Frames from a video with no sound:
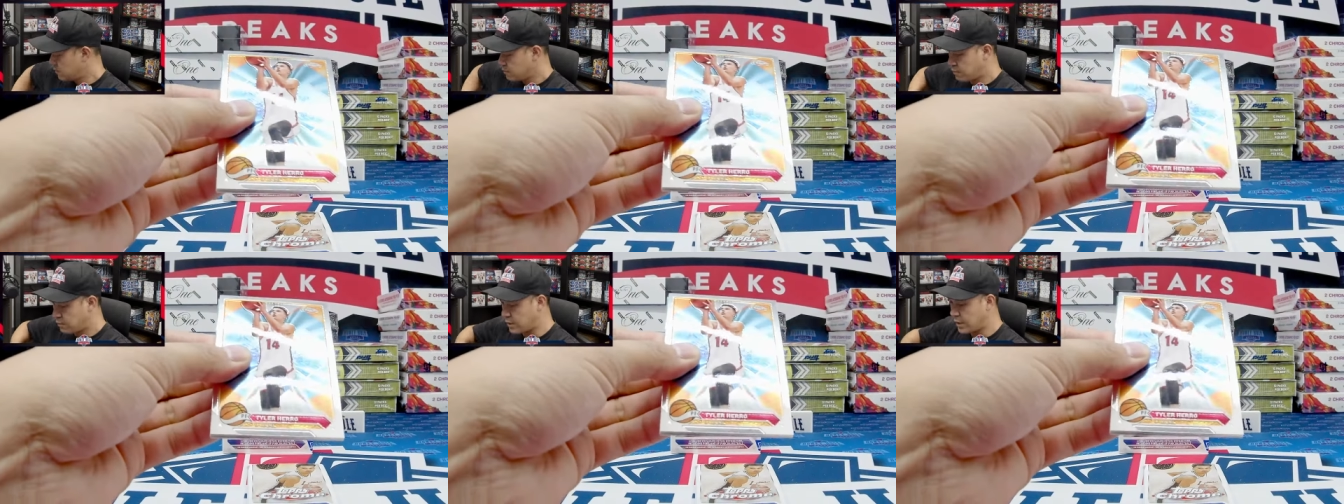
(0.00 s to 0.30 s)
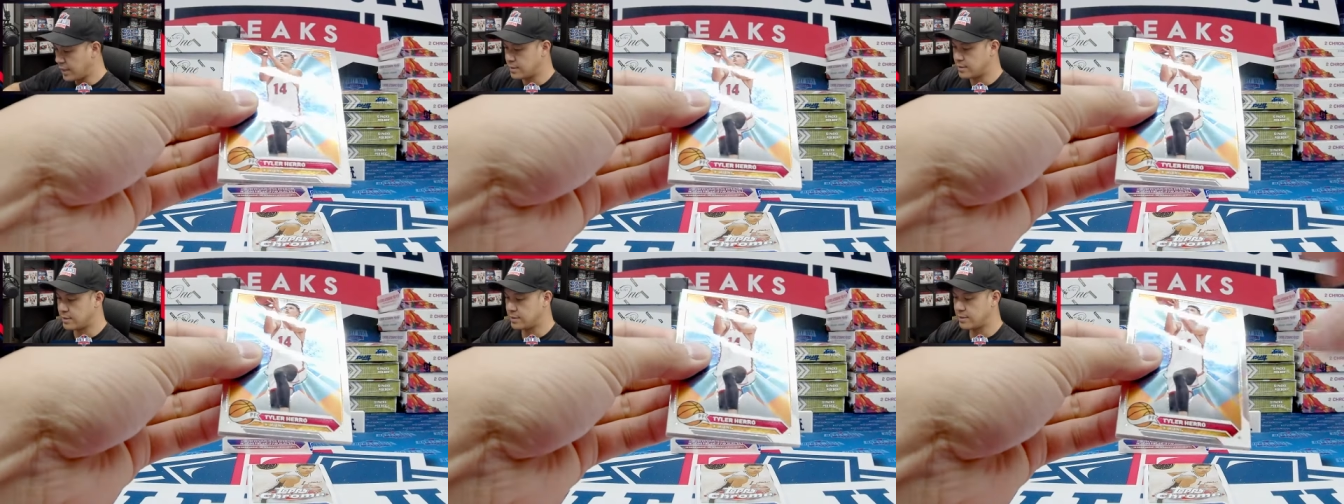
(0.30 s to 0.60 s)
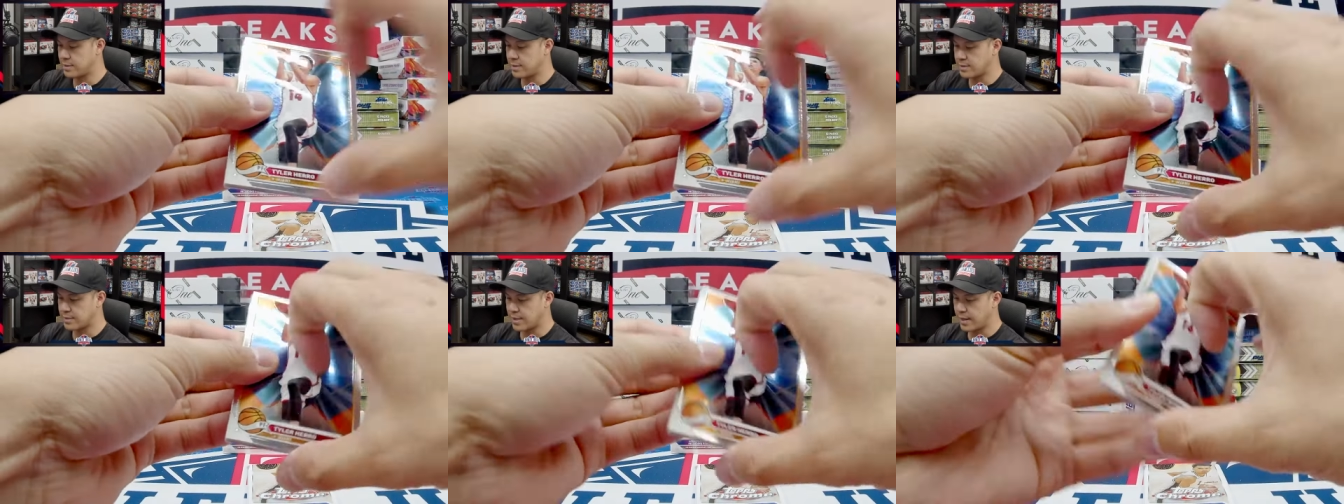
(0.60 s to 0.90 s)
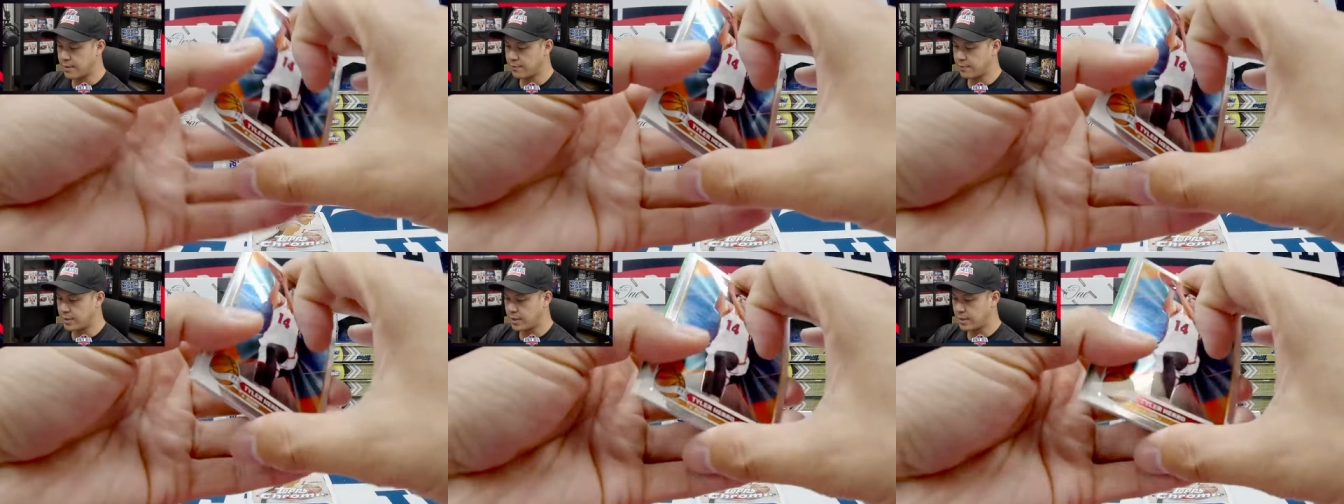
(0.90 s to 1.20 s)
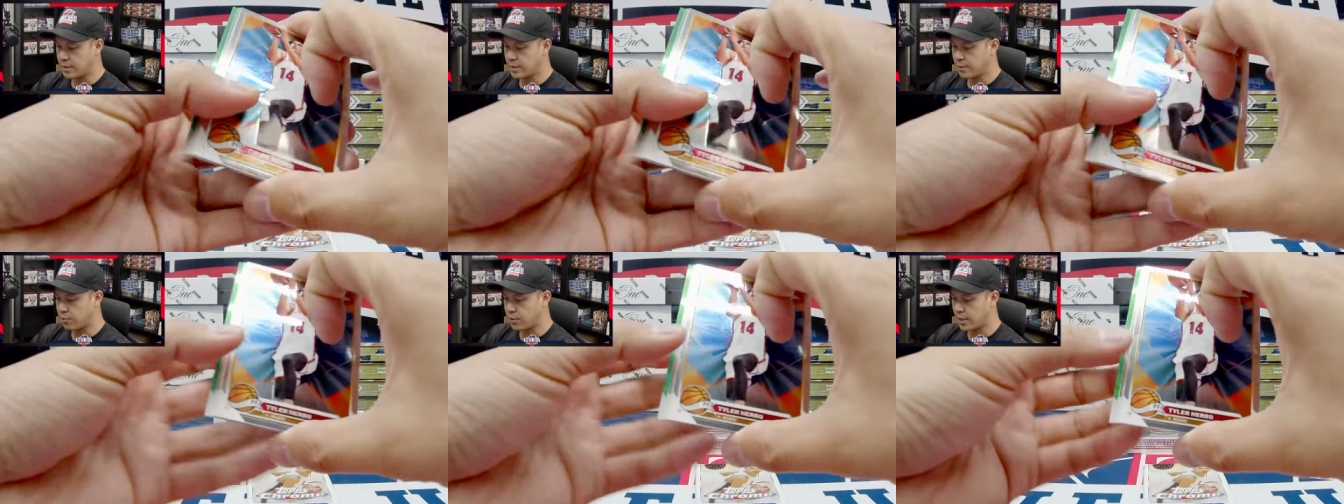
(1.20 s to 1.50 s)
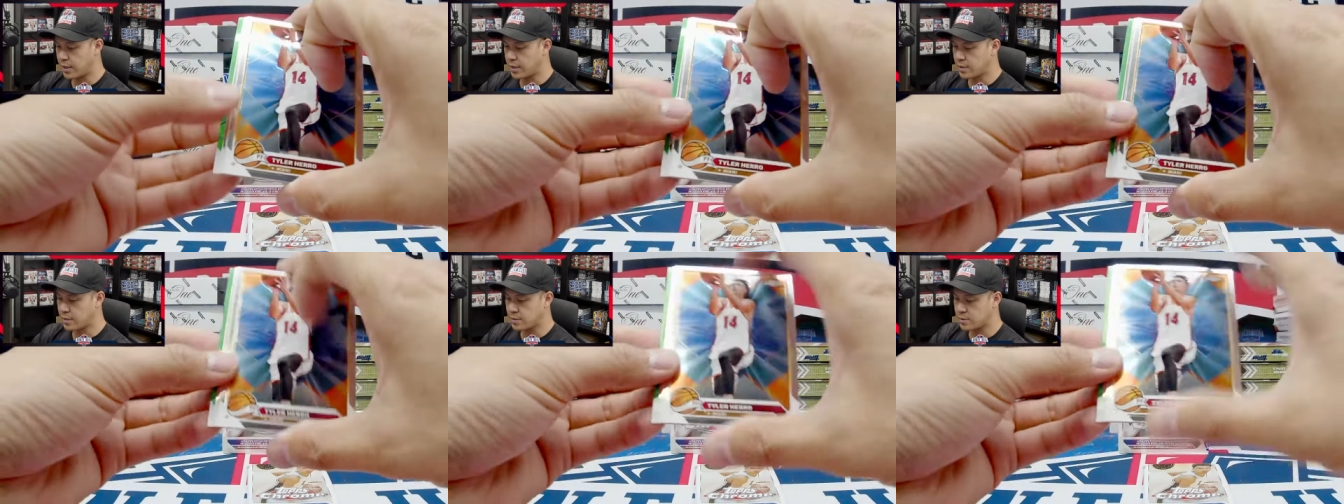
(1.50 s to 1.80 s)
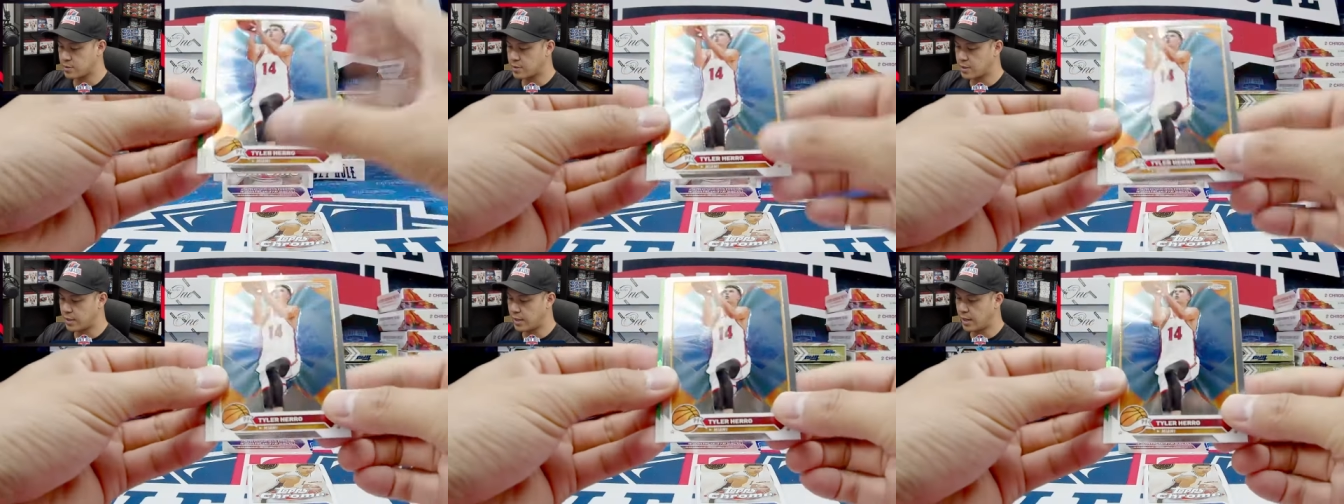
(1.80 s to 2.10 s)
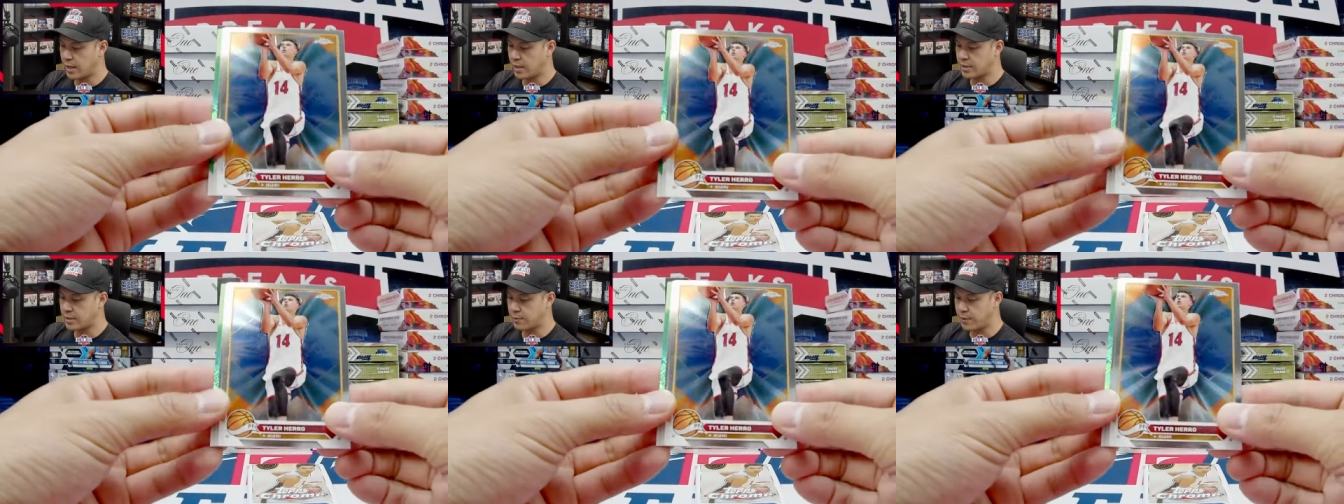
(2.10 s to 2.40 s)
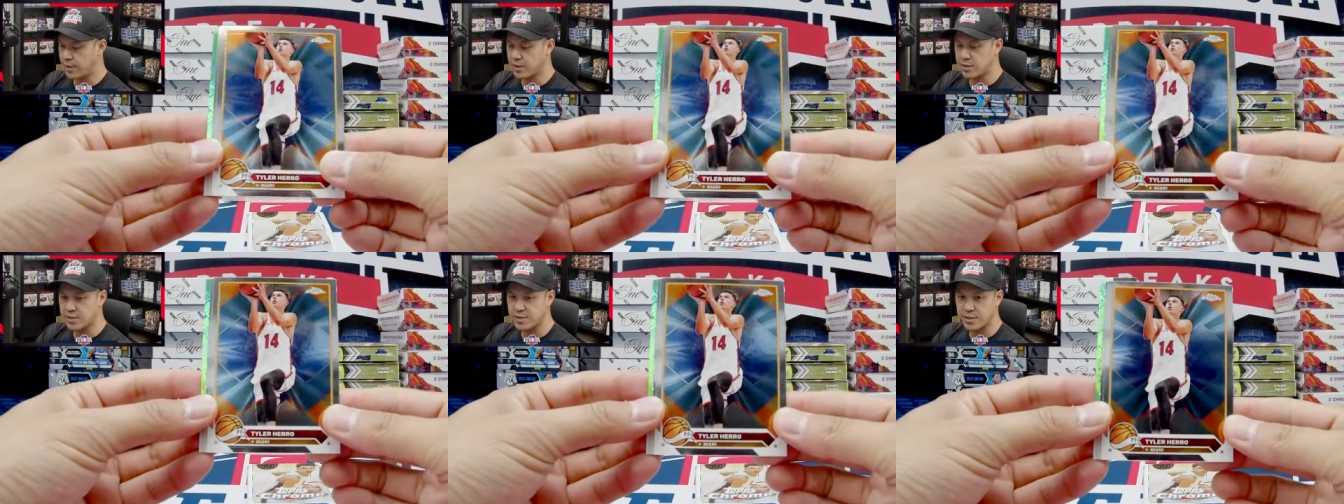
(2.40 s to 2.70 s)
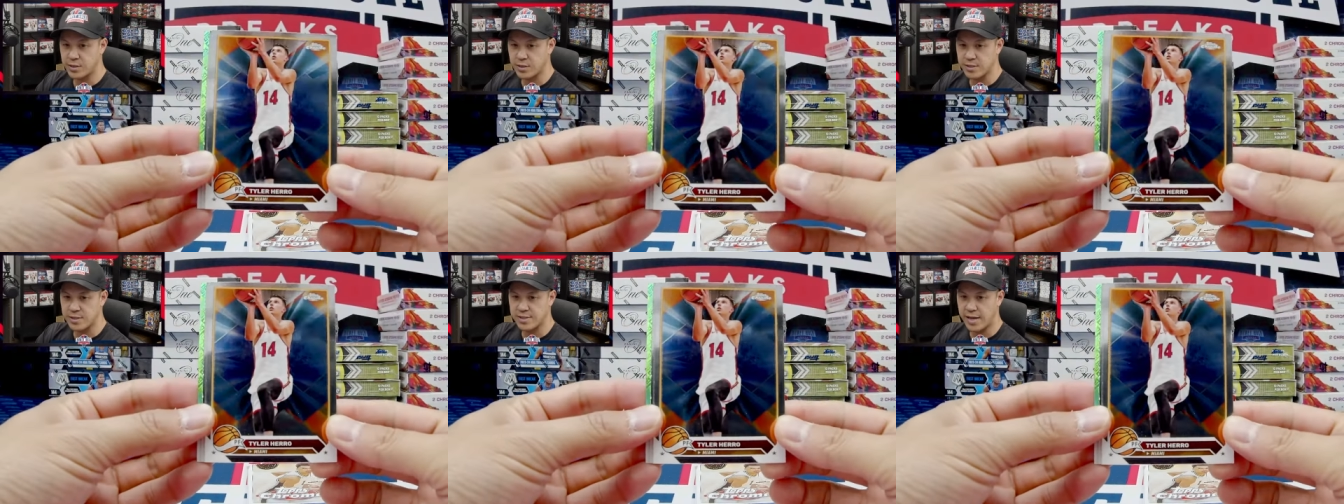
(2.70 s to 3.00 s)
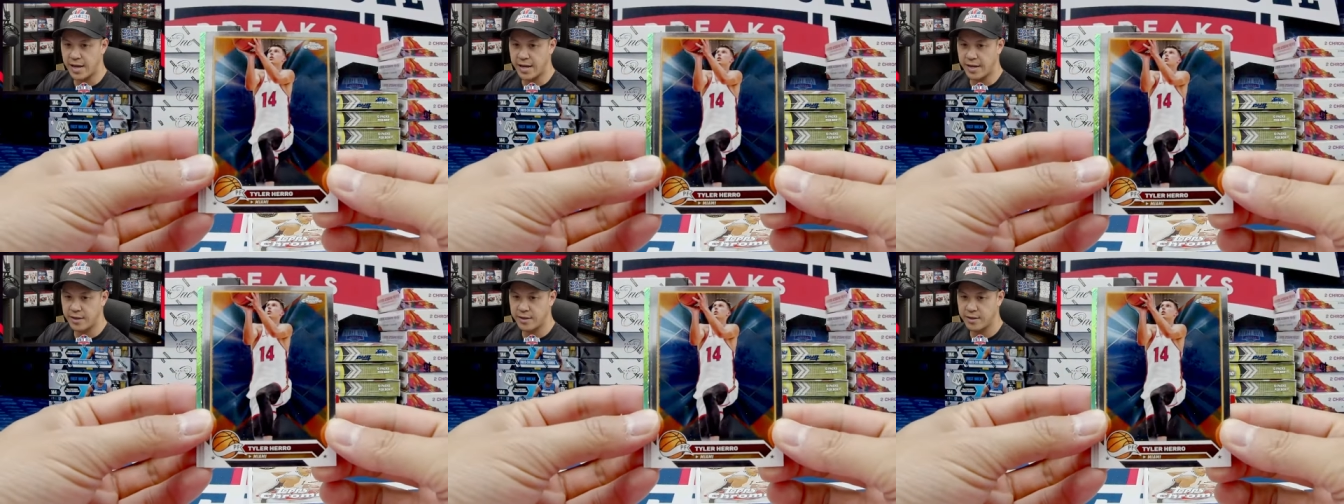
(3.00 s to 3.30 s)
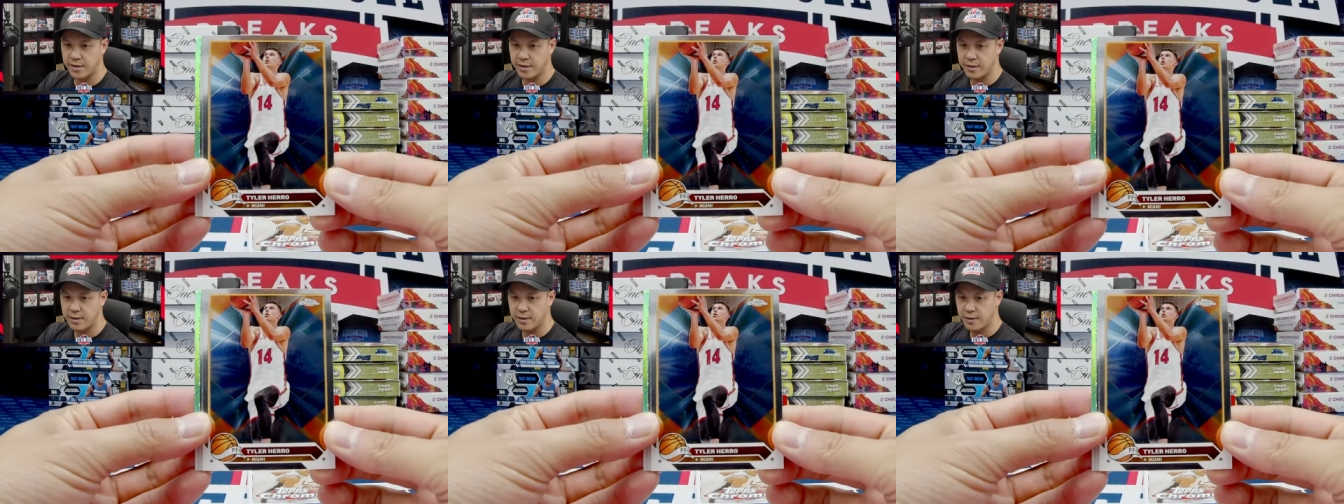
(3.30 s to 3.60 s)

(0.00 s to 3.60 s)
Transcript: but does that mean the players still signed,